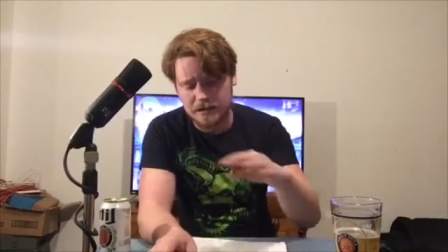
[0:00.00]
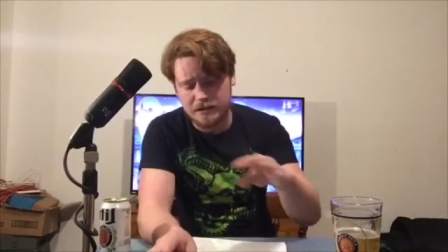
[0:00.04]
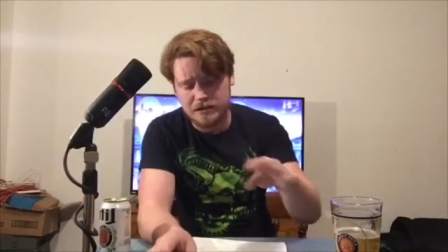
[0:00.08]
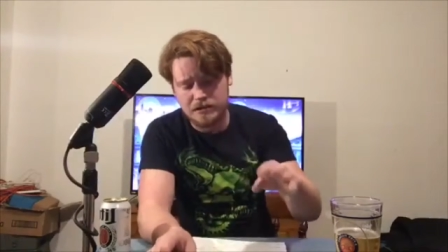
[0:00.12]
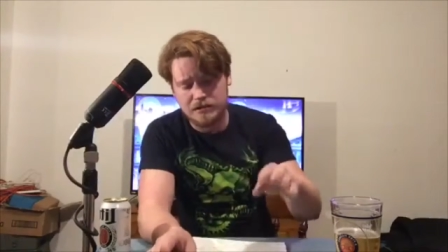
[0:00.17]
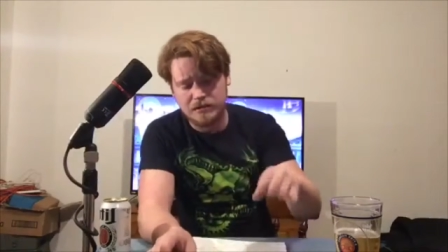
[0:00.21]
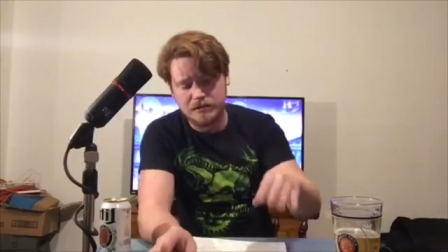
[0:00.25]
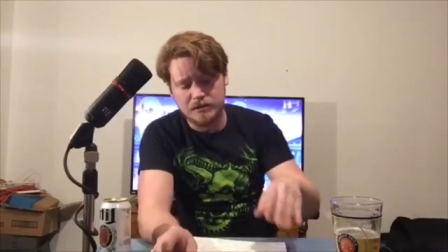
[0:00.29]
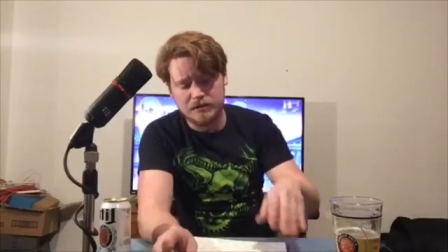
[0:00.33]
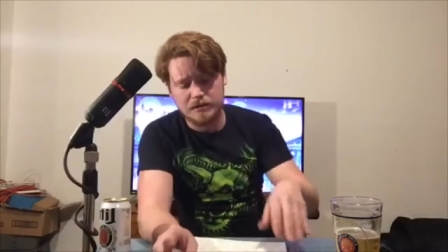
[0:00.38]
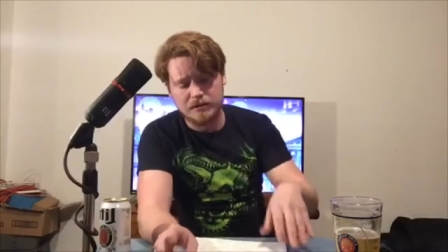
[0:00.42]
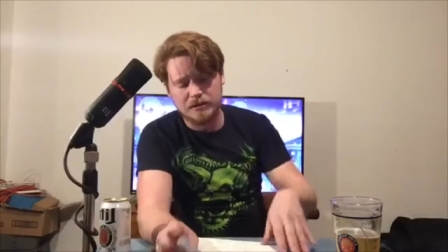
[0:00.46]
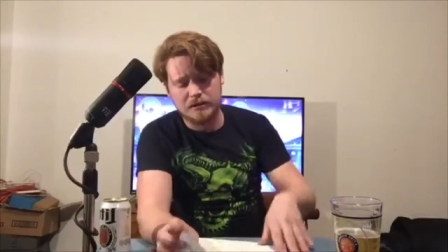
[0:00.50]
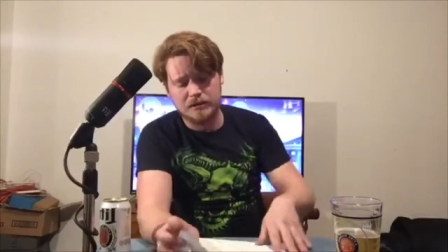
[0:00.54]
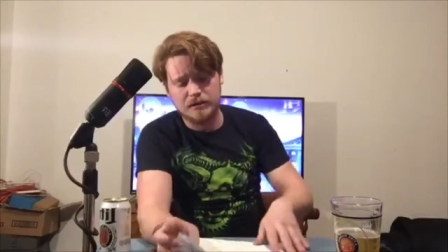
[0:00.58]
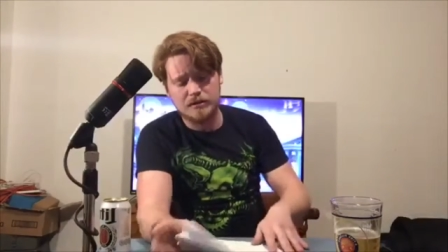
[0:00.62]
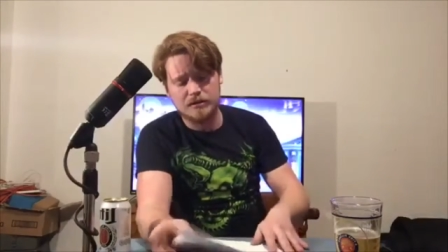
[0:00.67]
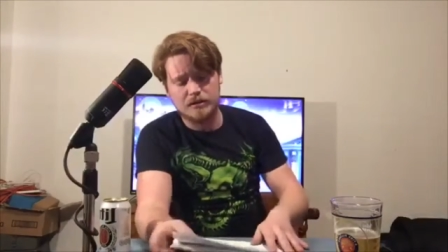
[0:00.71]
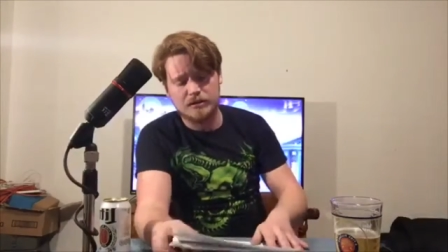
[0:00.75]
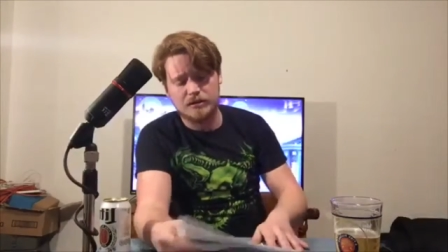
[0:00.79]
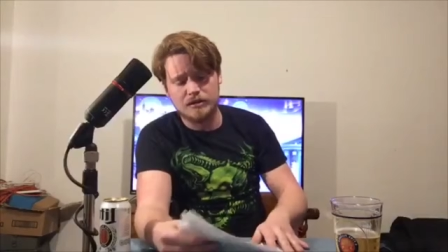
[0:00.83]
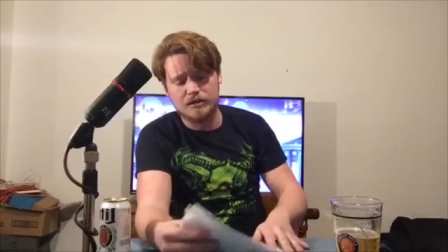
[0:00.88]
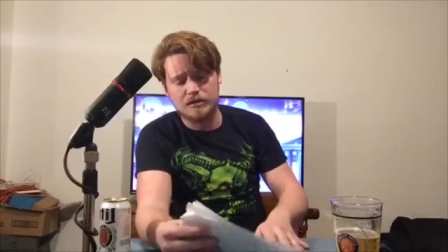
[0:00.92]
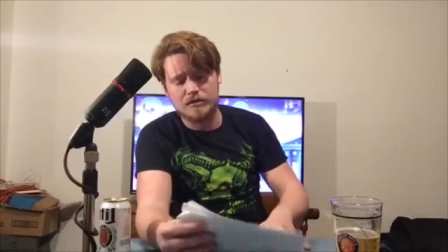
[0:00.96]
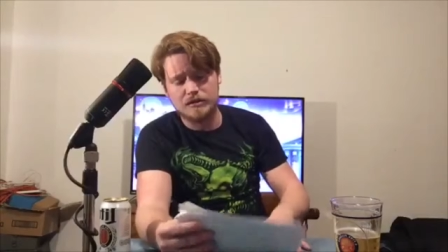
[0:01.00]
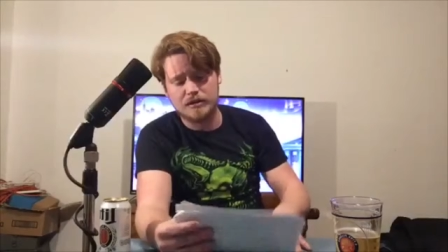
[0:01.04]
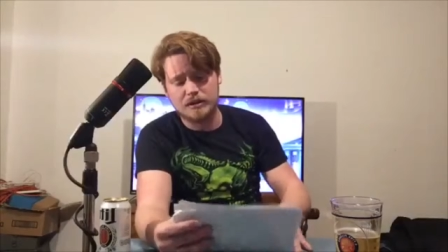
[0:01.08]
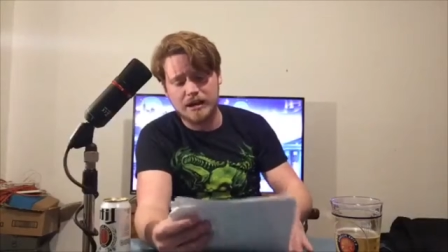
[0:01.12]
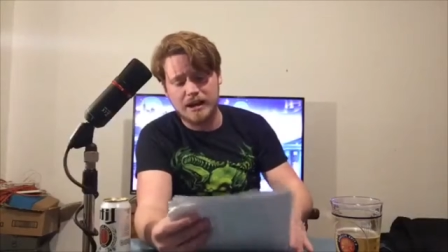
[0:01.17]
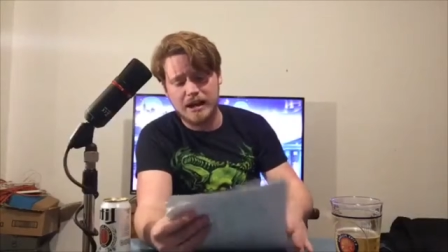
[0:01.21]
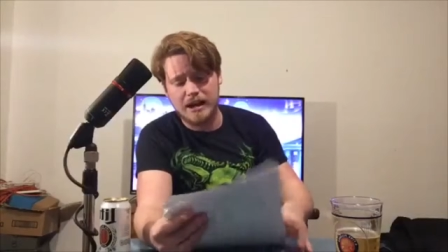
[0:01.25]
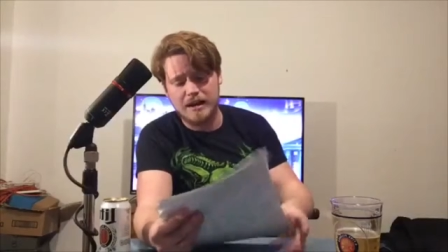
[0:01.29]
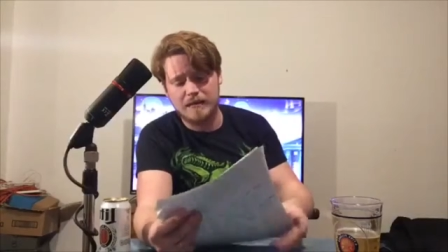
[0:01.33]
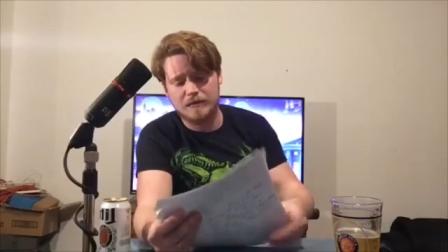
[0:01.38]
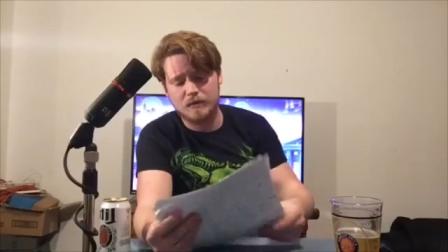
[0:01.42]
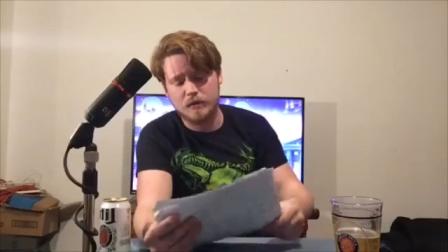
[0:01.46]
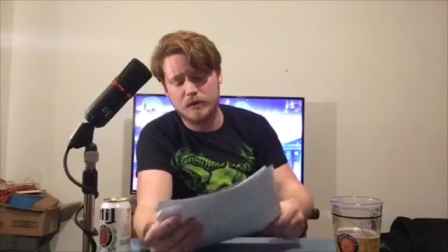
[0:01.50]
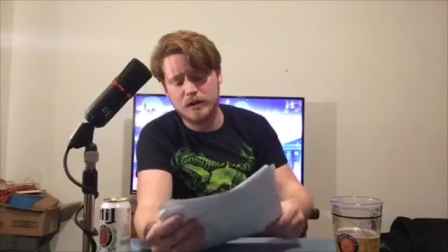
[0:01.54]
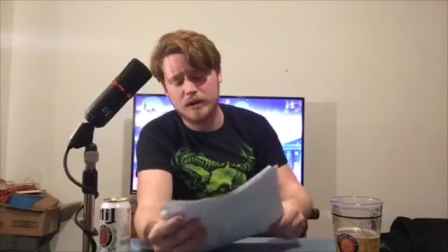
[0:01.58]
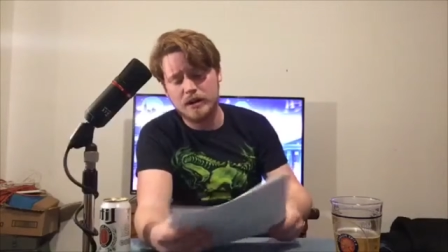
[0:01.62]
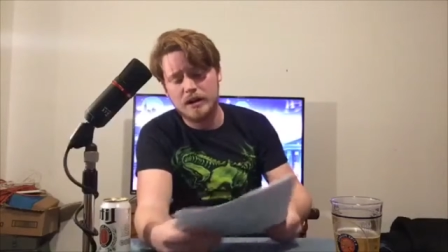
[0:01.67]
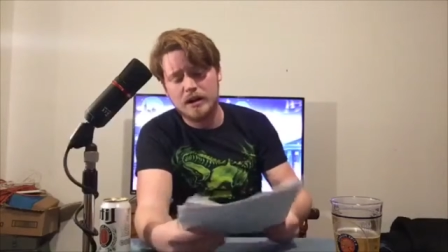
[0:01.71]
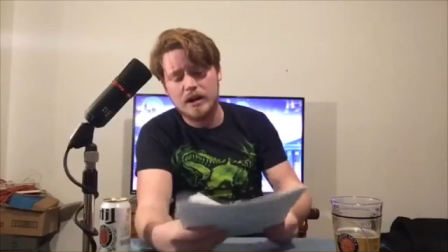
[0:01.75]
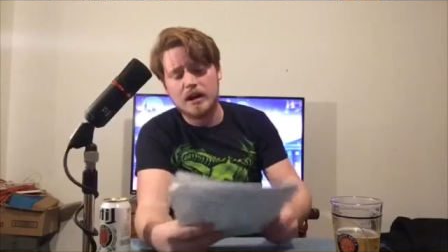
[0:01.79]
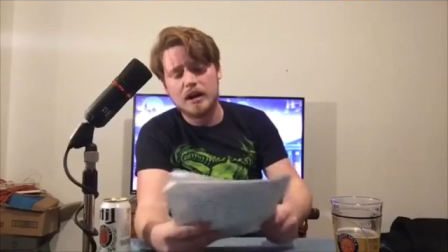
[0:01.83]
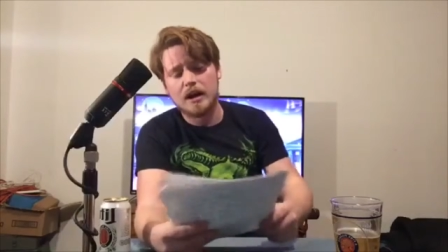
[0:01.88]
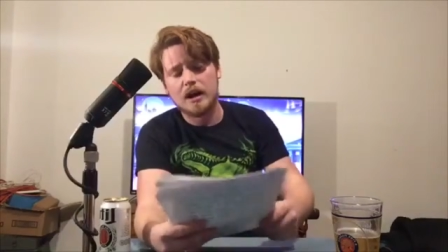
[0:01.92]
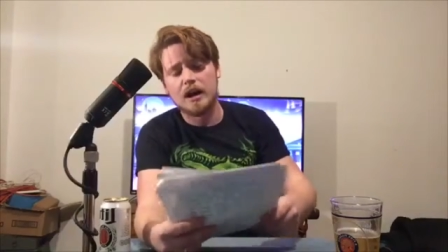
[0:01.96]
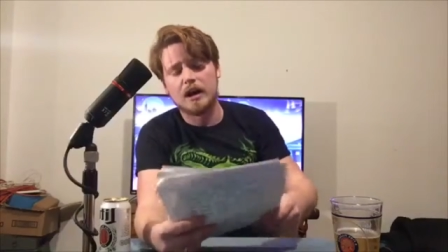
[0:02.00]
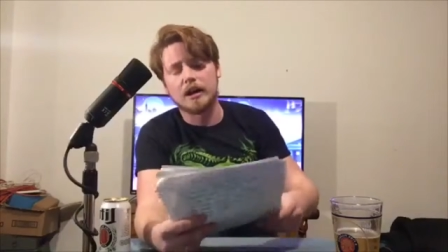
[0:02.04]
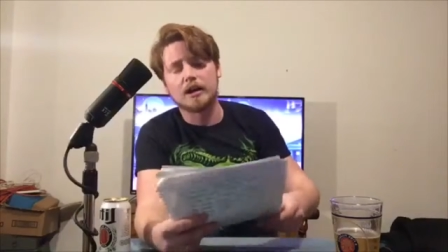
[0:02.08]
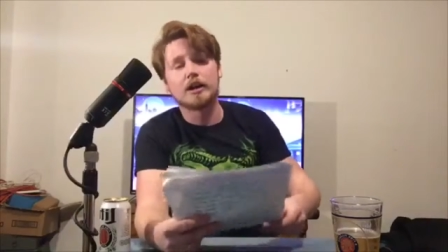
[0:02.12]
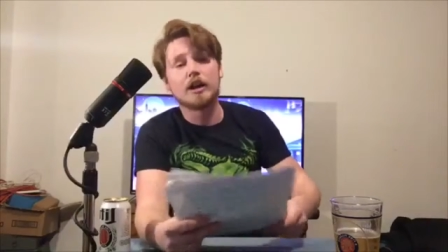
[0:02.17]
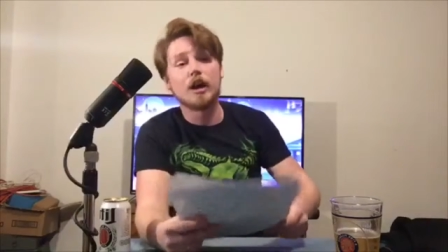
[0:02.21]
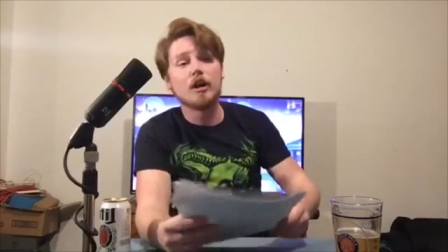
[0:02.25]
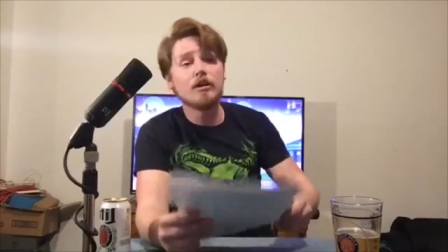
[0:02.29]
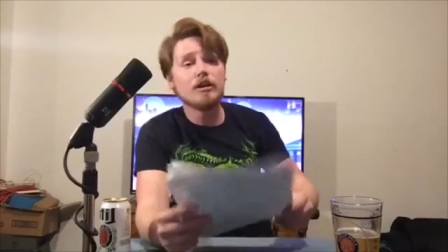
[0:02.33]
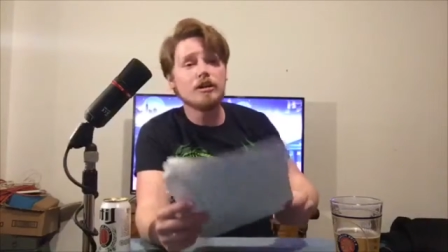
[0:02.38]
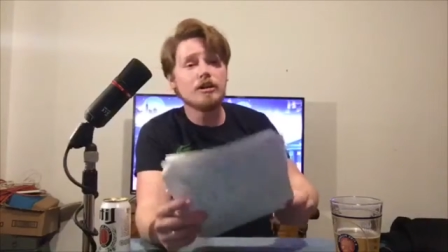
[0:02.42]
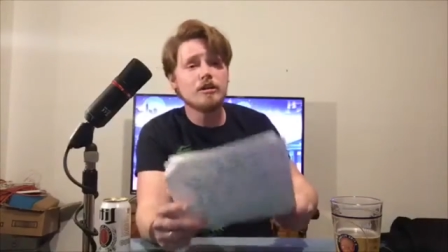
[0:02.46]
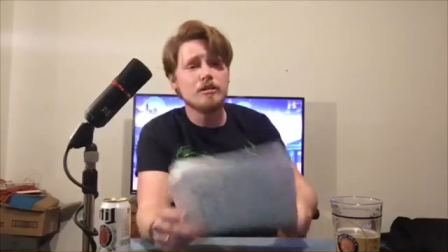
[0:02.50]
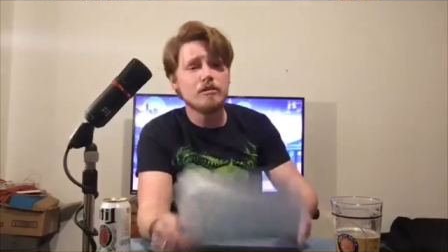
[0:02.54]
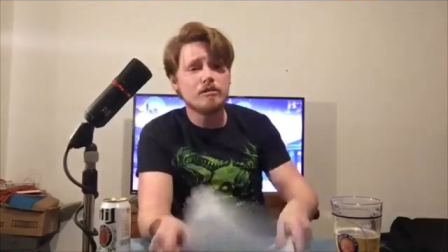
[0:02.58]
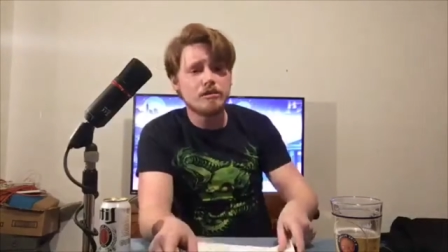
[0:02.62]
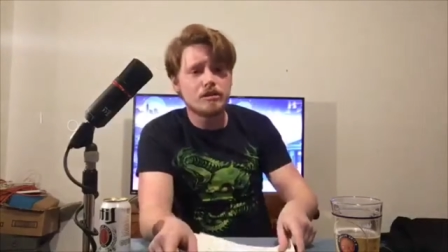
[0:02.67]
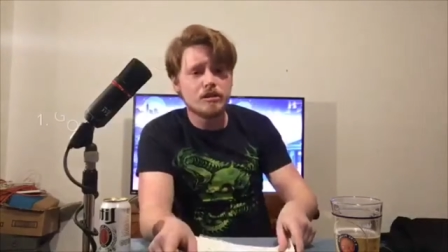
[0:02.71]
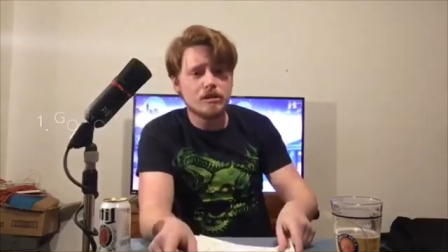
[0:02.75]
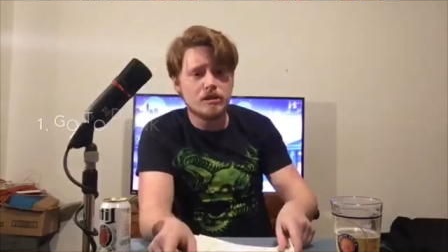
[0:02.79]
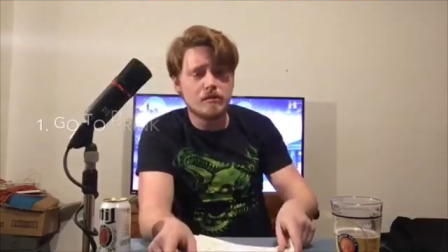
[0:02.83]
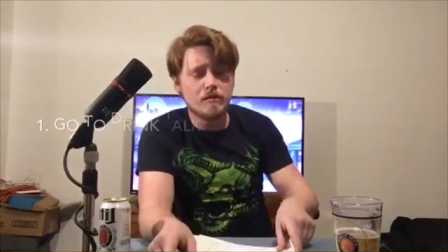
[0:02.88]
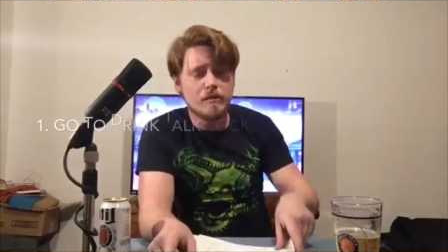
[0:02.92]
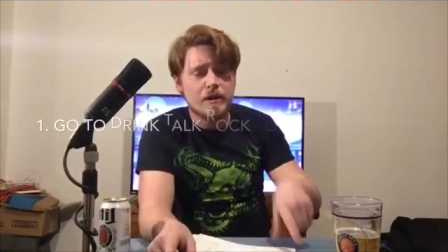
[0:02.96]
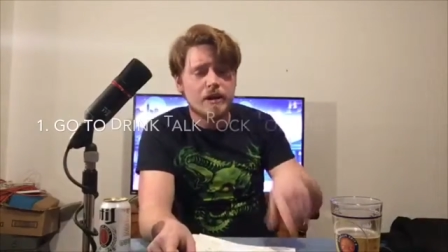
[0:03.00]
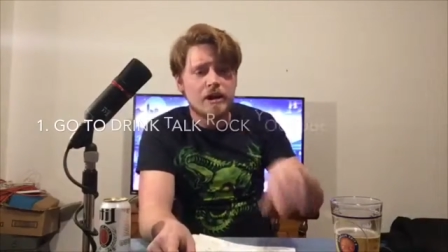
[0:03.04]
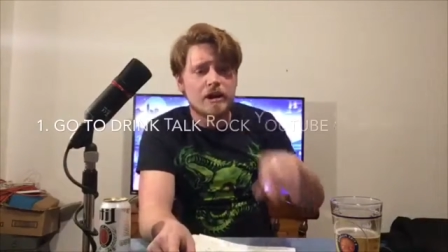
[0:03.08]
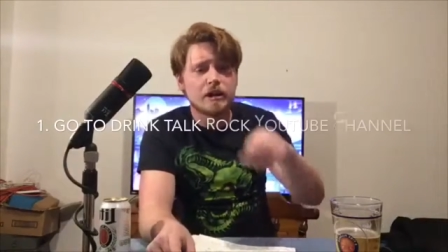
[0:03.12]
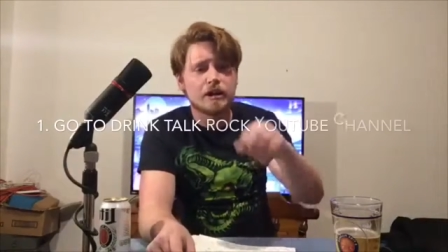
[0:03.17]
You can have one. Go to YouTube.